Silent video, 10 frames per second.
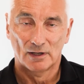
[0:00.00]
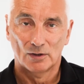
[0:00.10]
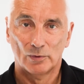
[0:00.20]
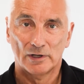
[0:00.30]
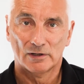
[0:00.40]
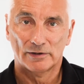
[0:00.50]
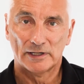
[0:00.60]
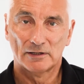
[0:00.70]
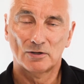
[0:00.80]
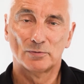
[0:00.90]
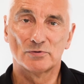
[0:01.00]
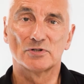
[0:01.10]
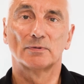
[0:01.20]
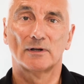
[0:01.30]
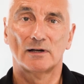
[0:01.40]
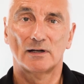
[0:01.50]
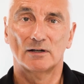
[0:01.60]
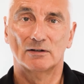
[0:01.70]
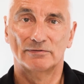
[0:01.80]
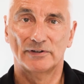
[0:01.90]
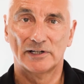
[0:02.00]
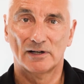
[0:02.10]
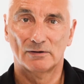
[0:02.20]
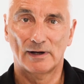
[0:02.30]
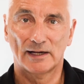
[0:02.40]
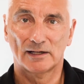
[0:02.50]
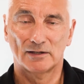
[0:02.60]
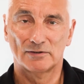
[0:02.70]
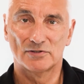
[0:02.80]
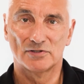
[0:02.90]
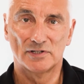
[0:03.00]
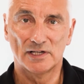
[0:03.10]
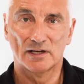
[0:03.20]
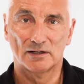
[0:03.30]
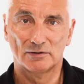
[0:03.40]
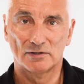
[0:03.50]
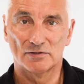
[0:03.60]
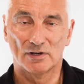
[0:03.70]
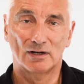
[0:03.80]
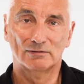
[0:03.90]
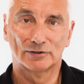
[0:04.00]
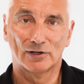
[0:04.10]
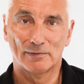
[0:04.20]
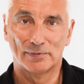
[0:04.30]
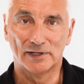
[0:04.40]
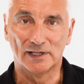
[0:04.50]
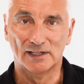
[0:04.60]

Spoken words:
We are a global supplier of video encoders and decoders over IP.